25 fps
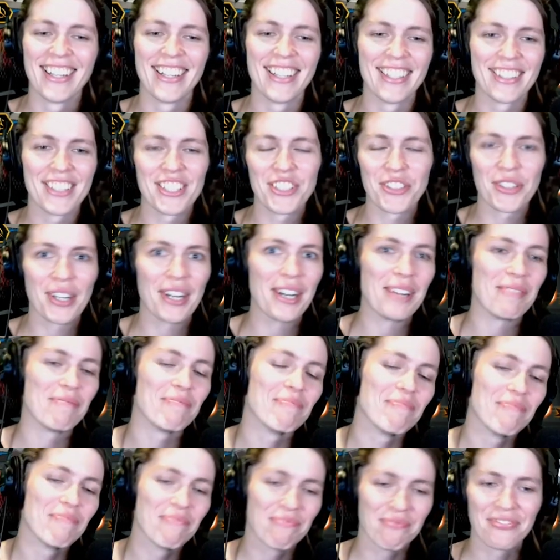The
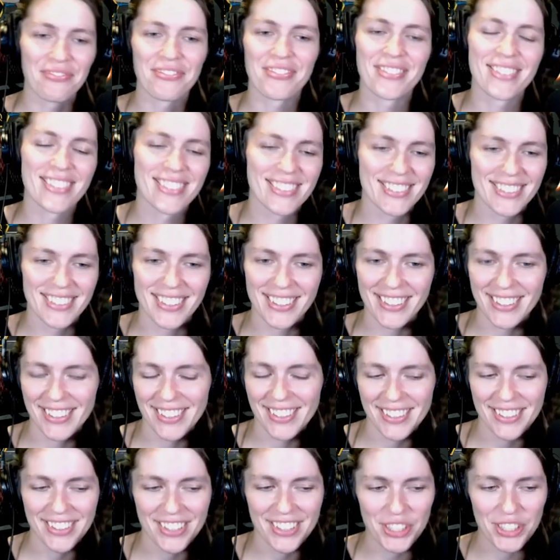dream!
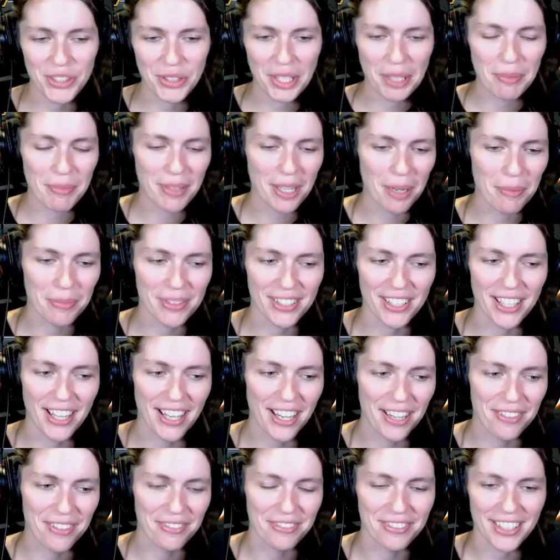The dream comes
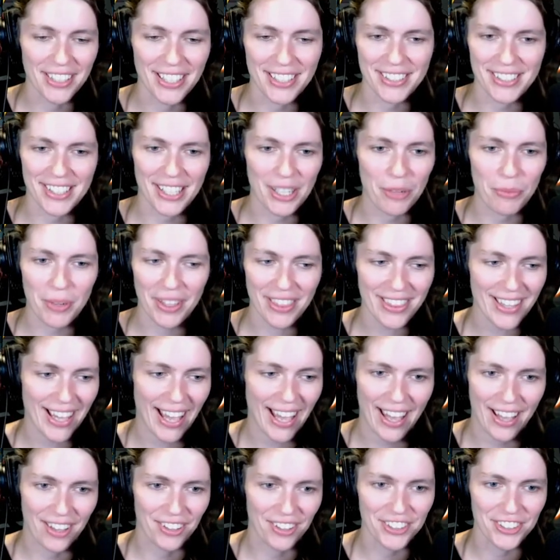alive. He's like, what the
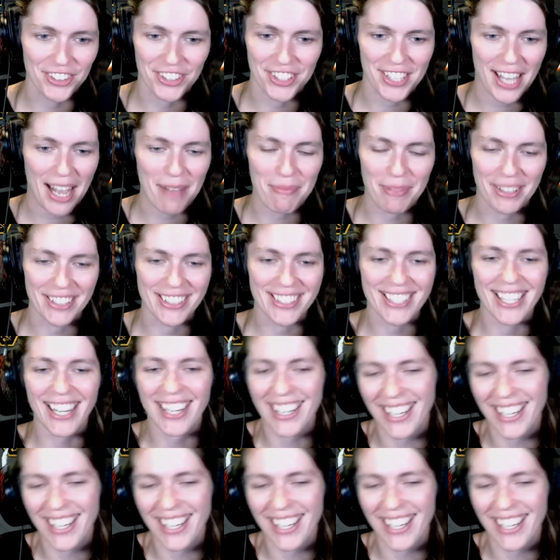hell just happened?